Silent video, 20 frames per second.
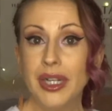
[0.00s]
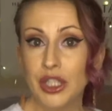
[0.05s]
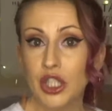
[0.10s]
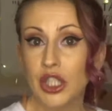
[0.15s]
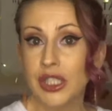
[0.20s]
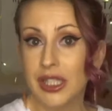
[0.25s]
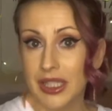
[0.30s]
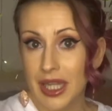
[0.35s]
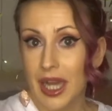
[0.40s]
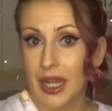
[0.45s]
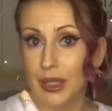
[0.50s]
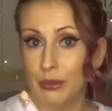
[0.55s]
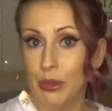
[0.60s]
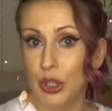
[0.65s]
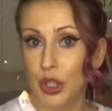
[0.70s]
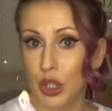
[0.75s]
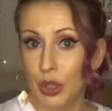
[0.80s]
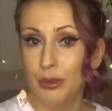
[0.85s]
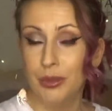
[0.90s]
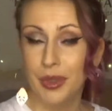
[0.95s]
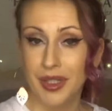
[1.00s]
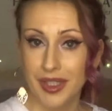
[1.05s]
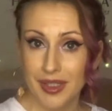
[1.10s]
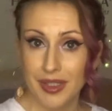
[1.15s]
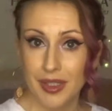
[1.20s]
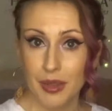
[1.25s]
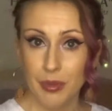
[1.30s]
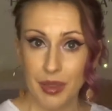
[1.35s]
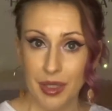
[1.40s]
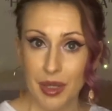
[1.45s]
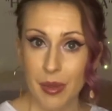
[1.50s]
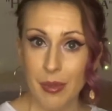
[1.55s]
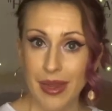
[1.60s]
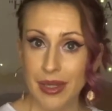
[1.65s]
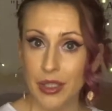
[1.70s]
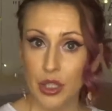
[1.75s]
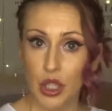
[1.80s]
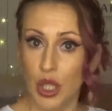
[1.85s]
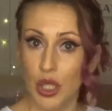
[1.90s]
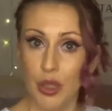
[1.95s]
I just like my jumpers to be a
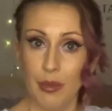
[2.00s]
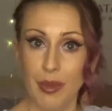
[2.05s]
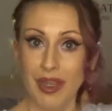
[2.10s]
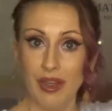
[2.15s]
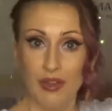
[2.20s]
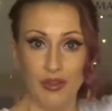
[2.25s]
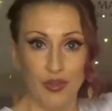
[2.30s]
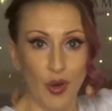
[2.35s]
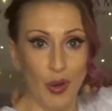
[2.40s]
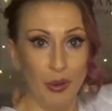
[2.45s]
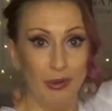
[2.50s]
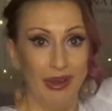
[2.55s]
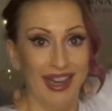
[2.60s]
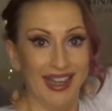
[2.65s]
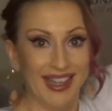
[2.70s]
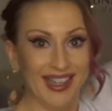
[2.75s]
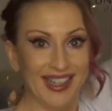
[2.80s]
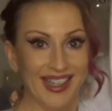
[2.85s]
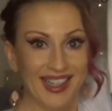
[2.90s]
bit too big for me.